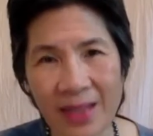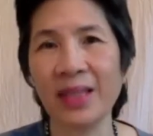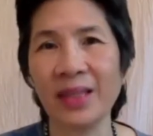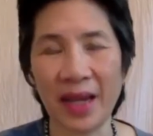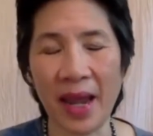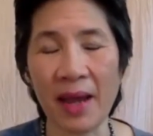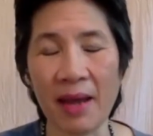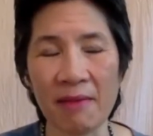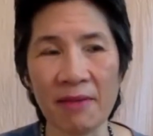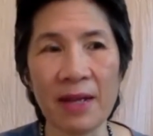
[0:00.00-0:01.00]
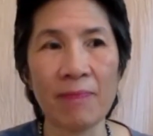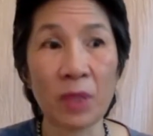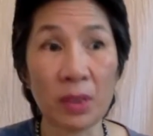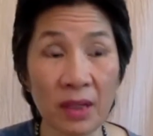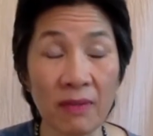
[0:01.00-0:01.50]
that they have to
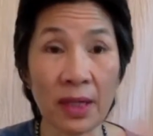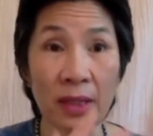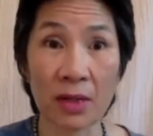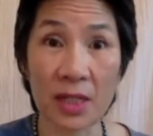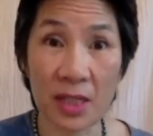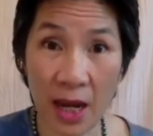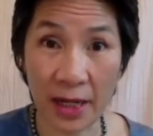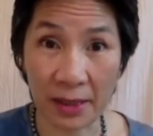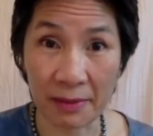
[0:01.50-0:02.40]
living their design.